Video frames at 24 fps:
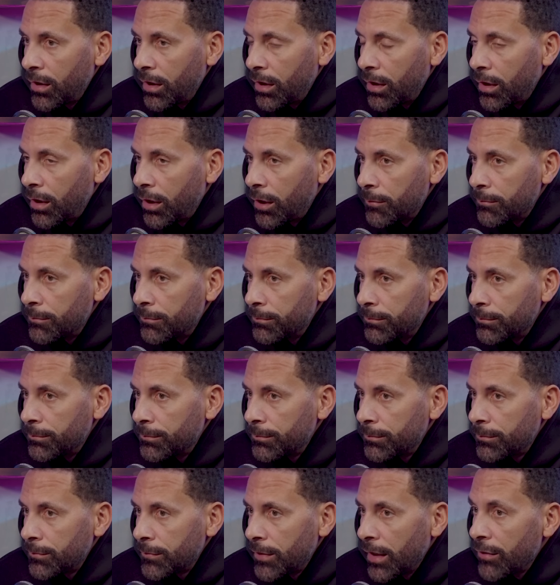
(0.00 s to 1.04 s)

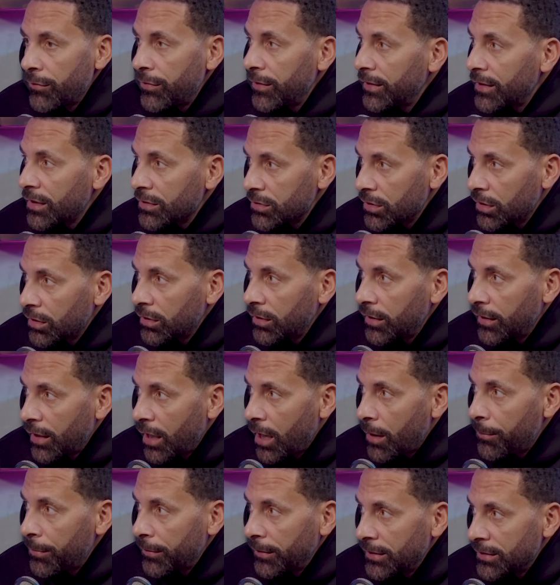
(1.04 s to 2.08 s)
Um, if he doesn't clear that
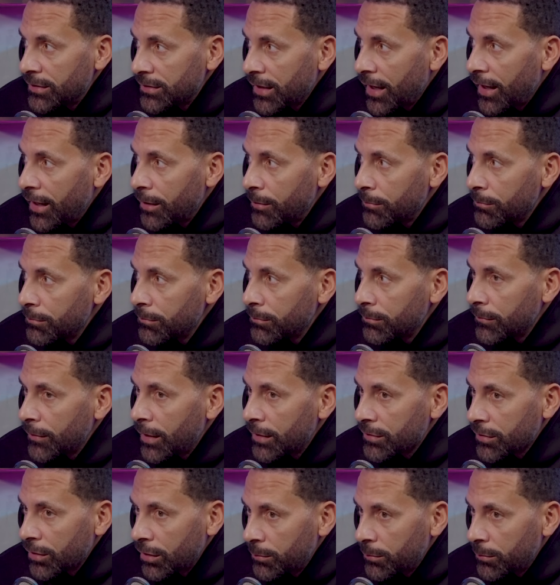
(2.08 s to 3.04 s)
up in his game, that's mm.